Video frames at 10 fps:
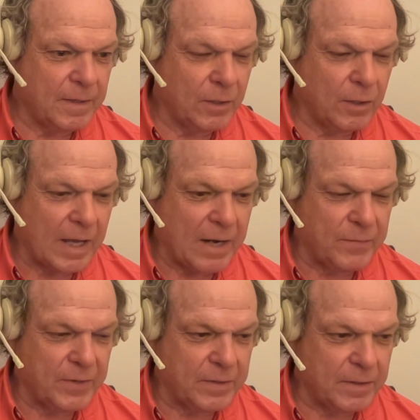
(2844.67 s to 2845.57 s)
You know, a lot
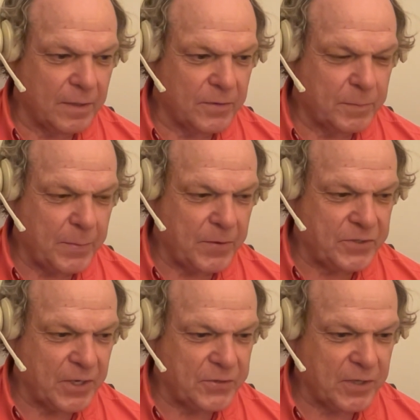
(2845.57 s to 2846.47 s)
of it, maybe it
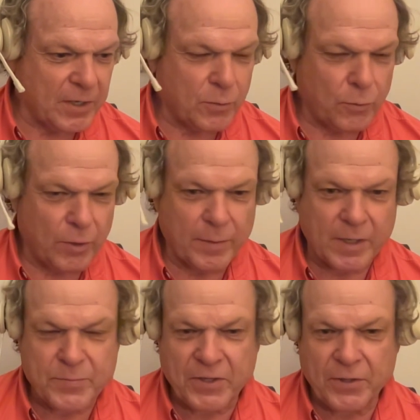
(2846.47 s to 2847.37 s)
sounds kind of corny, it
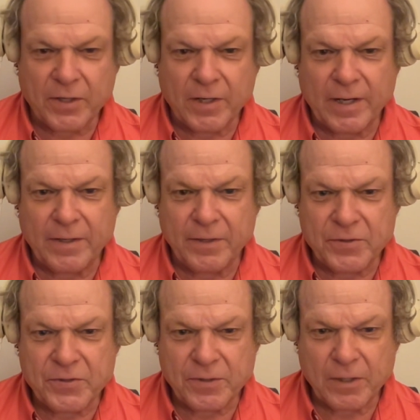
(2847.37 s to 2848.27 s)
comes down to
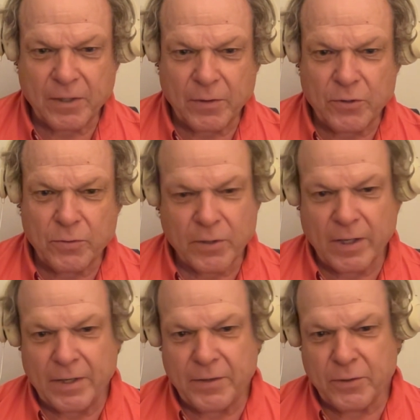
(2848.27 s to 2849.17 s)
kindness. You know, are you
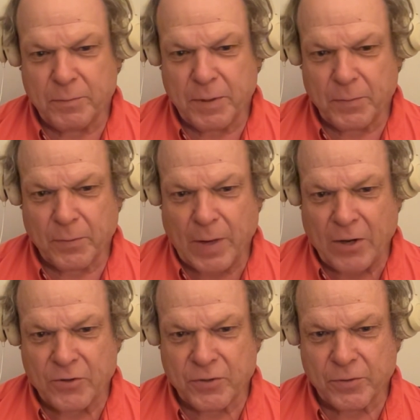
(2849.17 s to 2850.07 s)
kind to the people
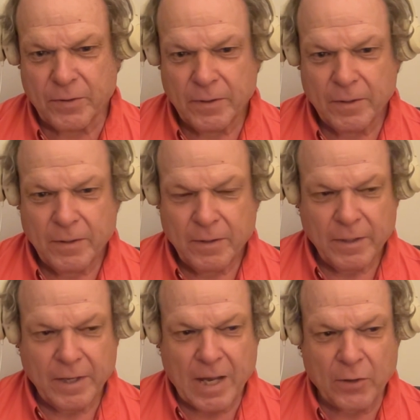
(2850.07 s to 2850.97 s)
around you?
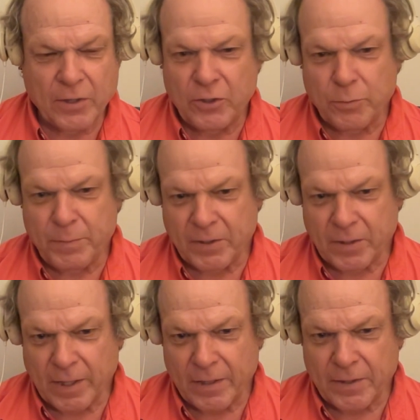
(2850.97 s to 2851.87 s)
And how can you be
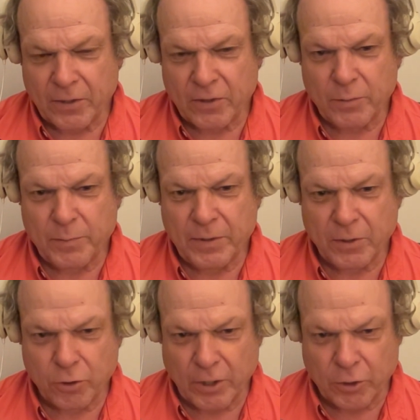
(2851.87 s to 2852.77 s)
kind? How can you
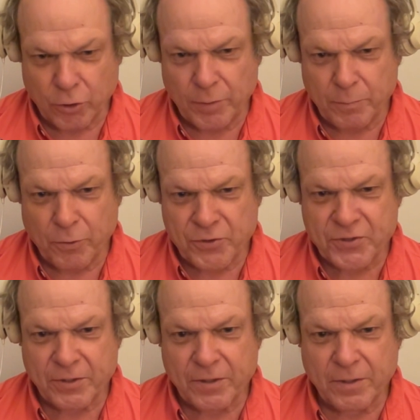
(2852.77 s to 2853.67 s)
be a good
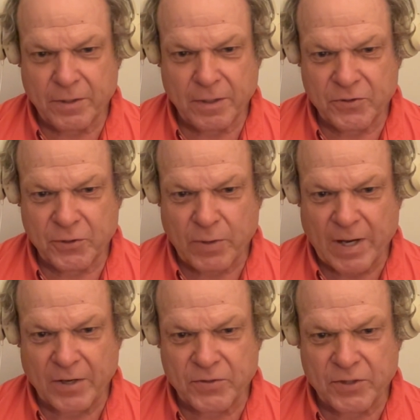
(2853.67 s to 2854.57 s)
person in the
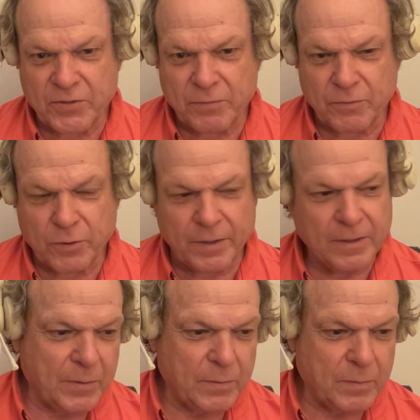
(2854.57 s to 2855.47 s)
Socratic sense of
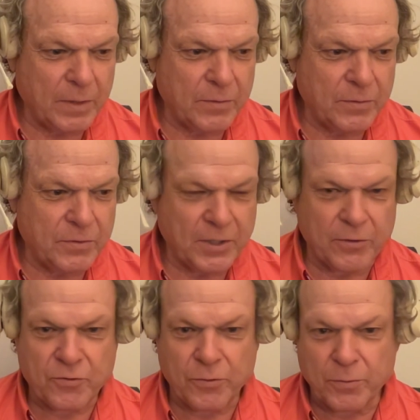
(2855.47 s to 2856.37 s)
good? Well, you tell
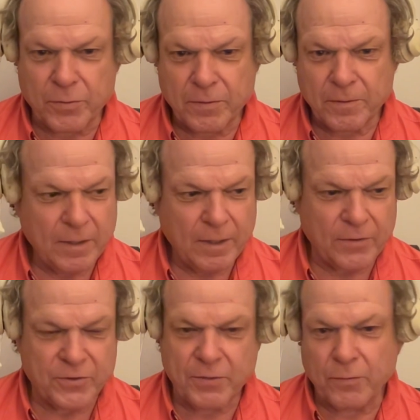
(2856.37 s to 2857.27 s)
the truth. And
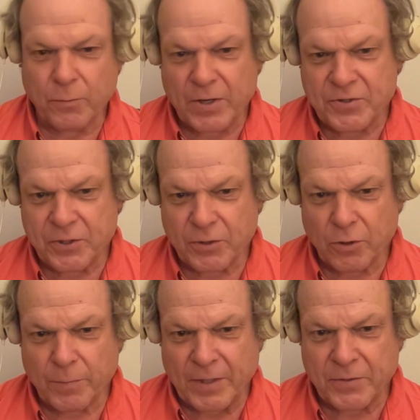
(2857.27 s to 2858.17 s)
there's different ways to
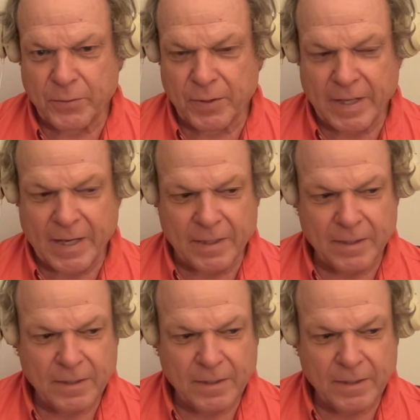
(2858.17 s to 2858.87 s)
go about doing that.